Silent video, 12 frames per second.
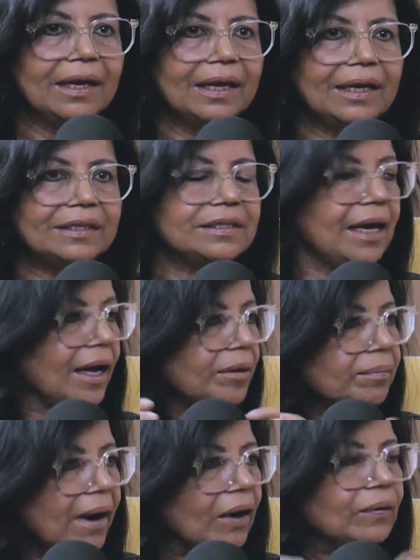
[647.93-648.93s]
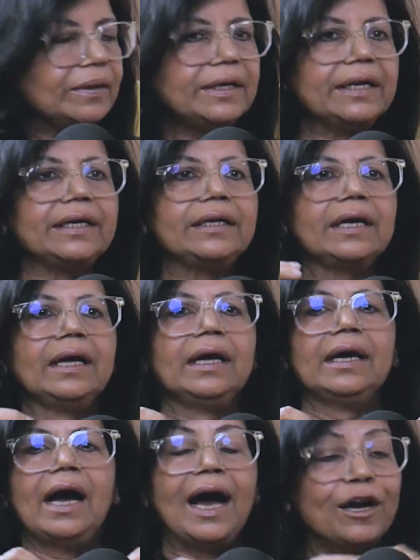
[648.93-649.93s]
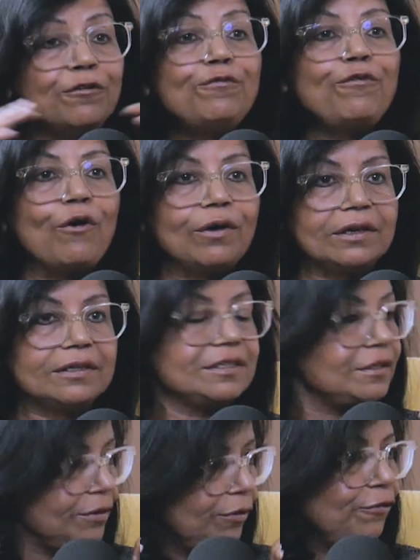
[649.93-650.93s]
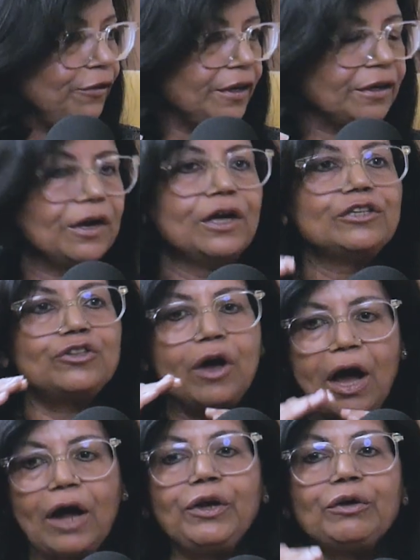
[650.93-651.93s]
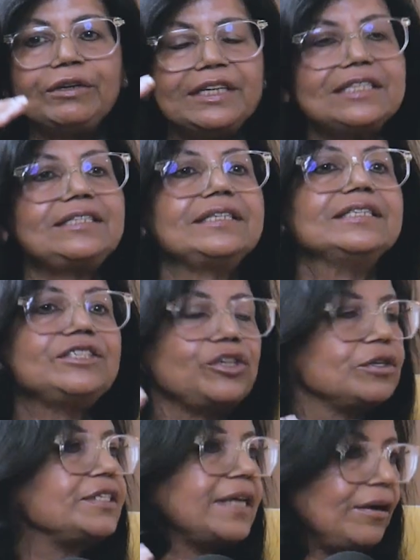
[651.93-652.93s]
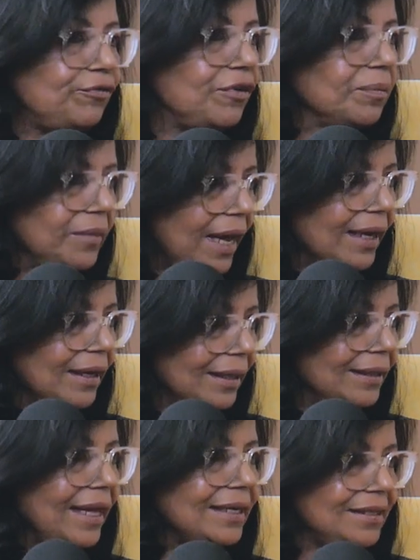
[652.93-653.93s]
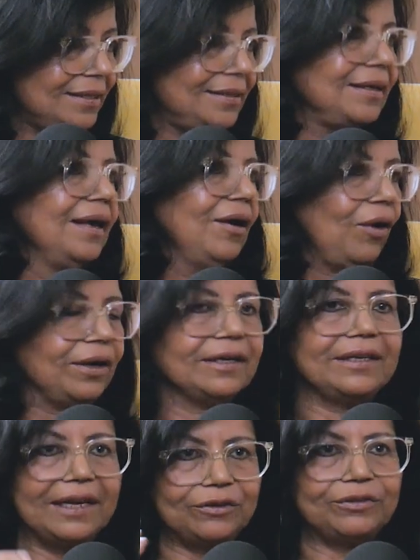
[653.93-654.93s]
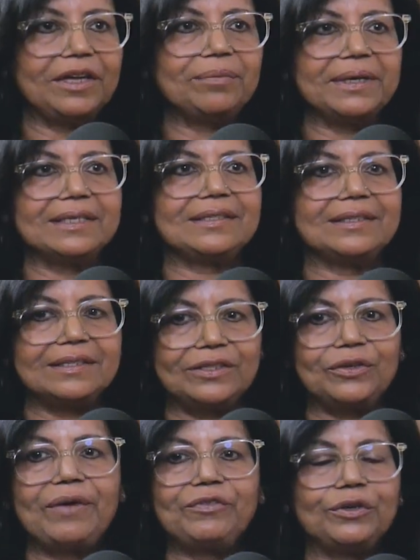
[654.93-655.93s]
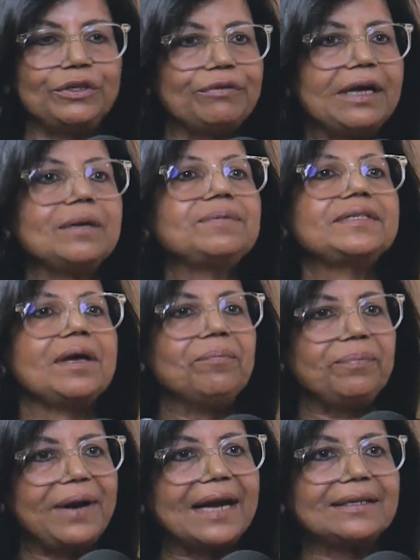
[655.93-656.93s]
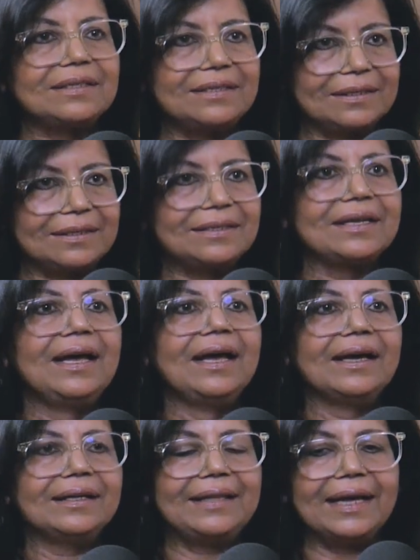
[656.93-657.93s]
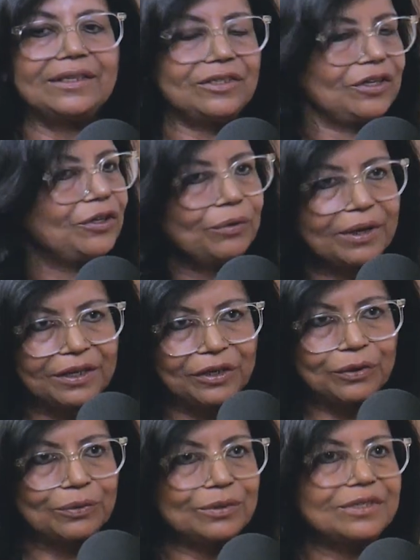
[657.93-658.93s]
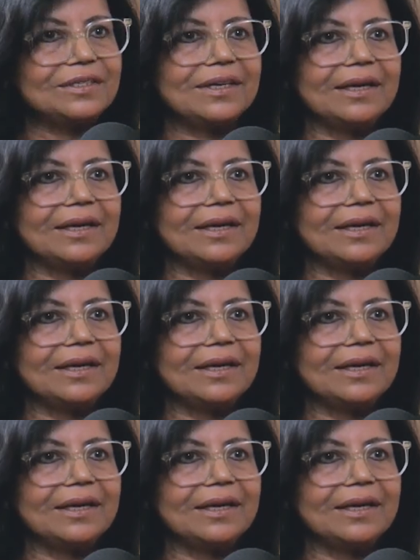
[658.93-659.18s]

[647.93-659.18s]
It's unbounded, unfocused fear. So how do you distance yourself from that? That's on a day-to-day basis. You have to develop some practices that you can use.